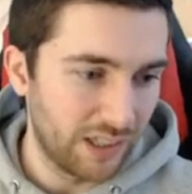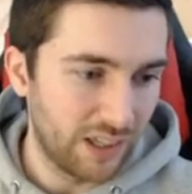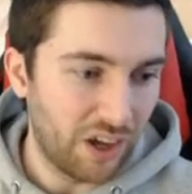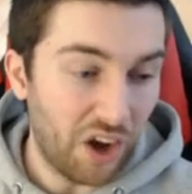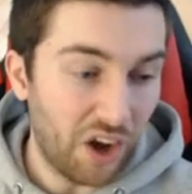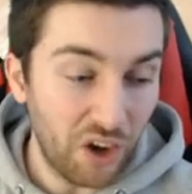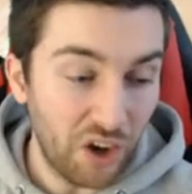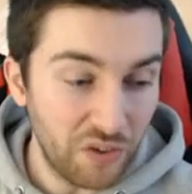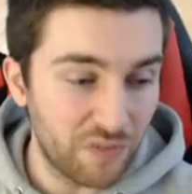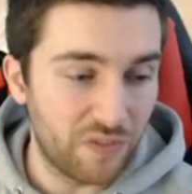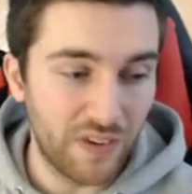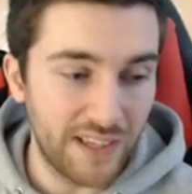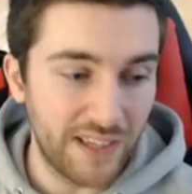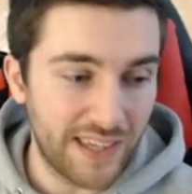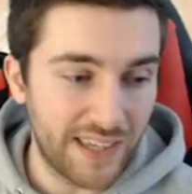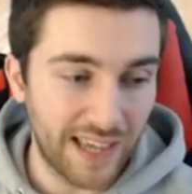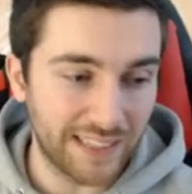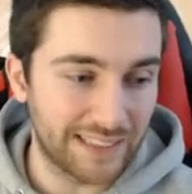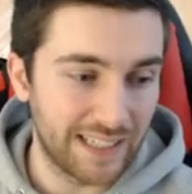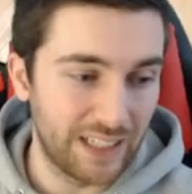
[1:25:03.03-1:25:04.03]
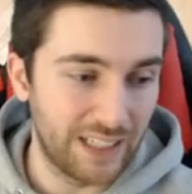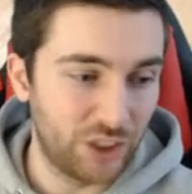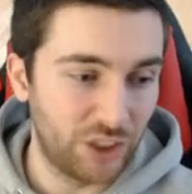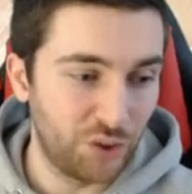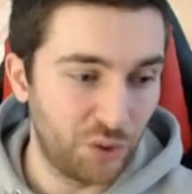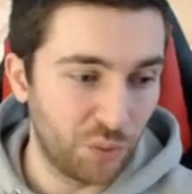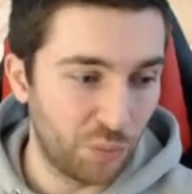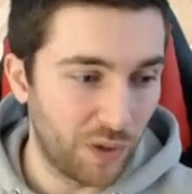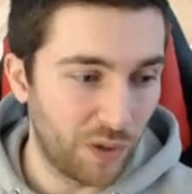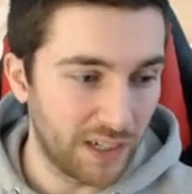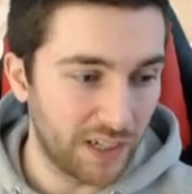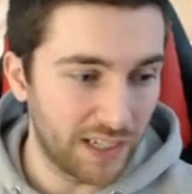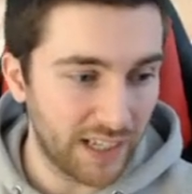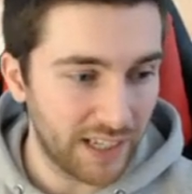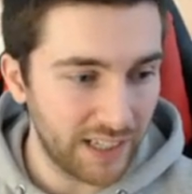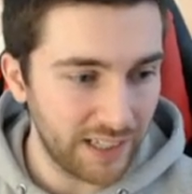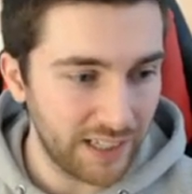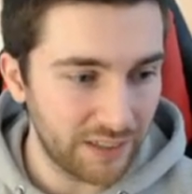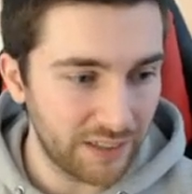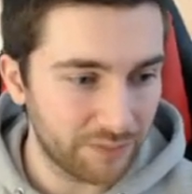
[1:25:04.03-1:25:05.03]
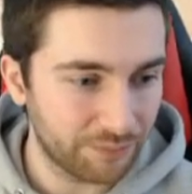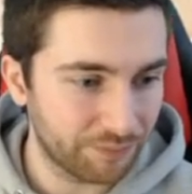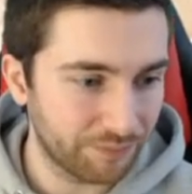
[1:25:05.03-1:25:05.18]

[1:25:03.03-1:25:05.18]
hopefully get steady shooter one day.